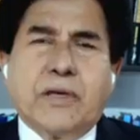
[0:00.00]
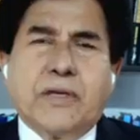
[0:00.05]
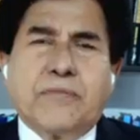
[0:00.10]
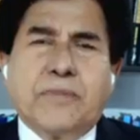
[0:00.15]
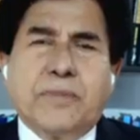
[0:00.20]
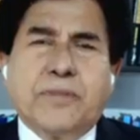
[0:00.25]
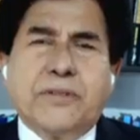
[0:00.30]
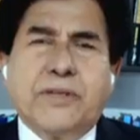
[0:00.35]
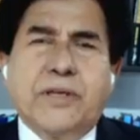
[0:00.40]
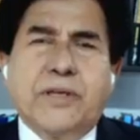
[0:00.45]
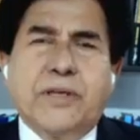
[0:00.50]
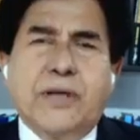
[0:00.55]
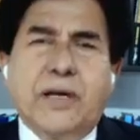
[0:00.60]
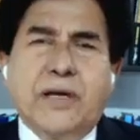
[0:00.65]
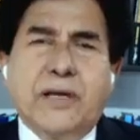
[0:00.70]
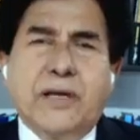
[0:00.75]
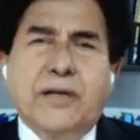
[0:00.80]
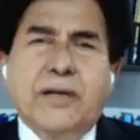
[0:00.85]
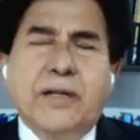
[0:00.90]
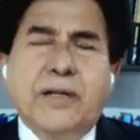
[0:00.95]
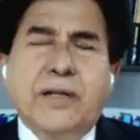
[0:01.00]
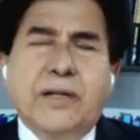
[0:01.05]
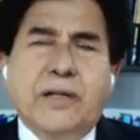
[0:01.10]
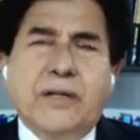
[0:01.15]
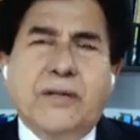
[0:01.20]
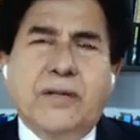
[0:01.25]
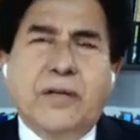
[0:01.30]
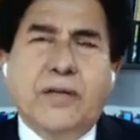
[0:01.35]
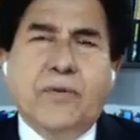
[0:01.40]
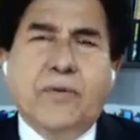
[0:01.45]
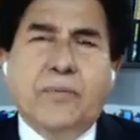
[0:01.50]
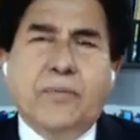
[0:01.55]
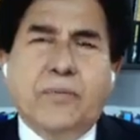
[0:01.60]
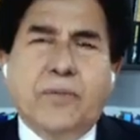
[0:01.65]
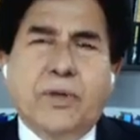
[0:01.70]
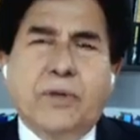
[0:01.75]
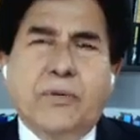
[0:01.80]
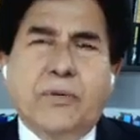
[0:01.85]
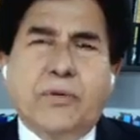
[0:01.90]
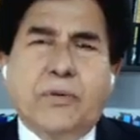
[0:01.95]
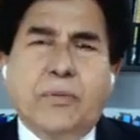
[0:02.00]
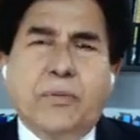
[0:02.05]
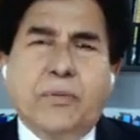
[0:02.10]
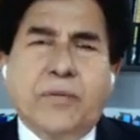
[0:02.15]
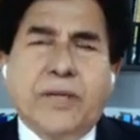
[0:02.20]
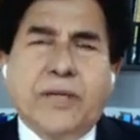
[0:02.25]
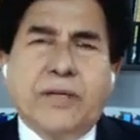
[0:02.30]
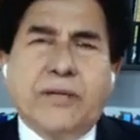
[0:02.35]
of PTI, they would be able to make